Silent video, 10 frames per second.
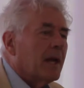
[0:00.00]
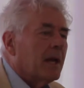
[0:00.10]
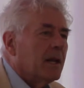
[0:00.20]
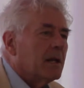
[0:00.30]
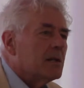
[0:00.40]

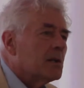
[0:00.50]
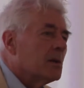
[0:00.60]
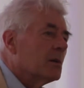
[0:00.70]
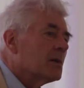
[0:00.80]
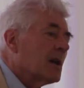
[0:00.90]
get
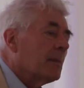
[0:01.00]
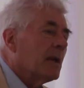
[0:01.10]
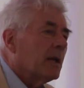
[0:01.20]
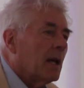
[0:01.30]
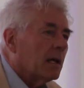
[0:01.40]
into
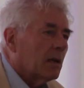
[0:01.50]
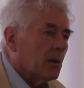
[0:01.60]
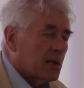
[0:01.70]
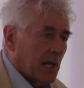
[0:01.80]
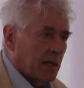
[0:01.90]
something that
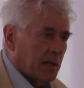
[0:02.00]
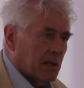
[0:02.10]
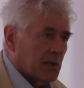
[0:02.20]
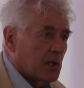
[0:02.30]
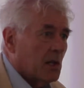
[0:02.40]
looks like
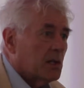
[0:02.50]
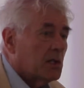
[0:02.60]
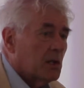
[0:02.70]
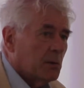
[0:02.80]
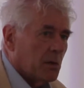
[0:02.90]
this
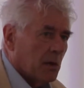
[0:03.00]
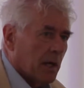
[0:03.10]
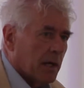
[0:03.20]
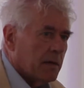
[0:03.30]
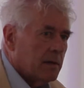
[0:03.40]
sooner or
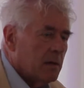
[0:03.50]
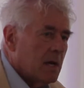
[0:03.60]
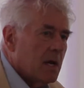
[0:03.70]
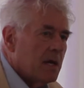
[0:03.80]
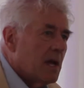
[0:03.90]
later.
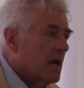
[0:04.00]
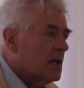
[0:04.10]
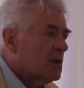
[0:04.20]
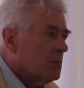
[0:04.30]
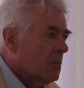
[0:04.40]
That
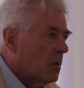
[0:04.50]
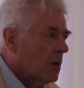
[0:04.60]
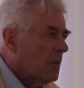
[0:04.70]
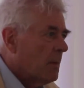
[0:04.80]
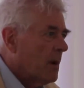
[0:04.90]
is, the
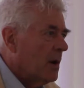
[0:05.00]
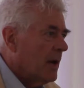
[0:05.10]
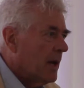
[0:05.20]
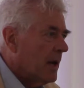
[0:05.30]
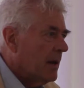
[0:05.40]
more we put
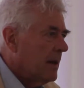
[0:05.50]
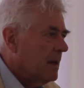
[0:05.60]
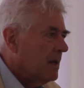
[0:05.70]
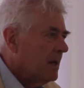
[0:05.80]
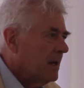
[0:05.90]
in,
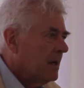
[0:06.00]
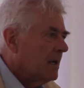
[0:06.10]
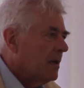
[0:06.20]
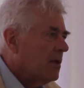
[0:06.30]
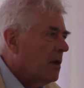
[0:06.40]

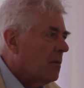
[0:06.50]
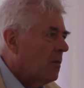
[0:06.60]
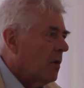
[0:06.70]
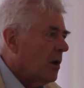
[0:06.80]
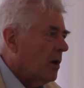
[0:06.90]
the
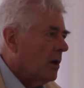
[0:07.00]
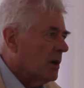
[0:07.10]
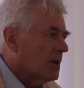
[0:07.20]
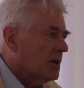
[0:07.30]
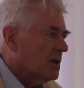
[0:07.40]

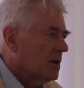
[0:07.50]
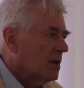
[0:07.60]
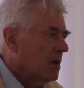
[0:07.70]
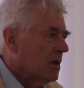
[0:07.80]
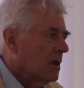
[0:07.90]
worse
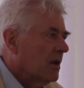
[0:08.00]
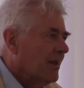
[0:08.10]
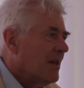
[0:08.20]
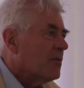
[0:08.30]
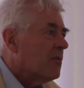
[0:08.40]

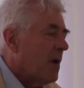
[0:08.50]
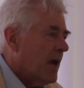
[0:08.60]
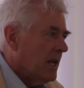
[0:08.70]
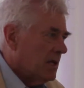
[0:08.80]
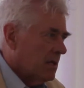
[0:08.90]
the
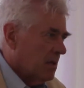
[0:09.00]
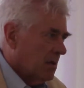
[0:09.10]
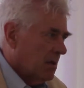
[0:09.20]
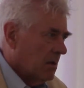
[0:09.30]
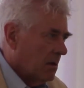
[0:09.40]
rates
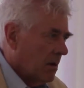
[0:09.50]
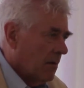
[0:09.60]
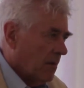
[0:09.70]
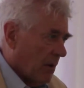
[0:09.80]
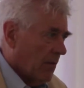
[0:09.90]

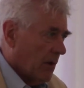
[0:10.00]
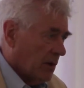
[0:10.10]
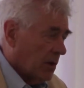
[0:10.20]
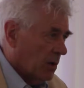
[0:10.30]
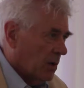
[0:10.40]
of, of
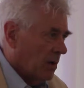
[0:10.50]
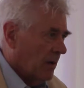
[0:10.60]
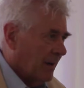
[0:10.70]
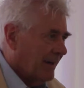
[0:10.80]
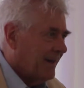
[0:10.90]

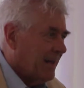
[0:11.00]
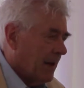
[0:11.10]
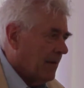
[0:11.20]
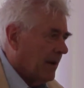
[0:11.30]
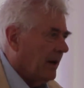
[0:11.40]
return
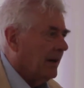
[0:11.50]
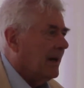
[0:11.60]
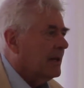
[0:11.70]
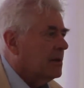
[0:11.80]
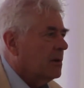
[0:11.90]
given
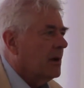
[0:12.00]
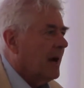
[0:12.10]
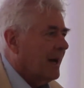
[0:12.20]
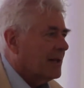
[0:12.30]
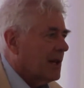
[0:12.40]
that you're
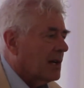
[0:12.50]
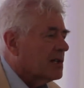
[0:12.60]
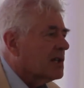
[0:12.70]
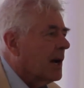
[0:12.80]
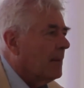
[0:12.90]
at, at
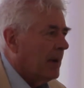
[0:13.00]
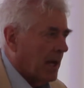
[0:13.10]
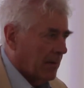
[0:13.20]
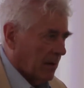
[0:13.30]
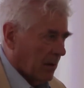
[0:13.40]
some
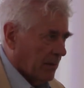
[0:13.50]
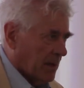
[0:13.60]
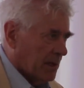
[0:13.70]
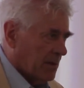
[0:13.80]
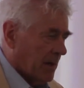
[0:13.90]
level of
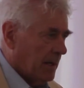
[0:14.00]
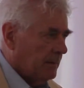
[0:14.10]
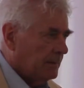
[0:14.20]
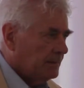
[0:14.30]
this, right?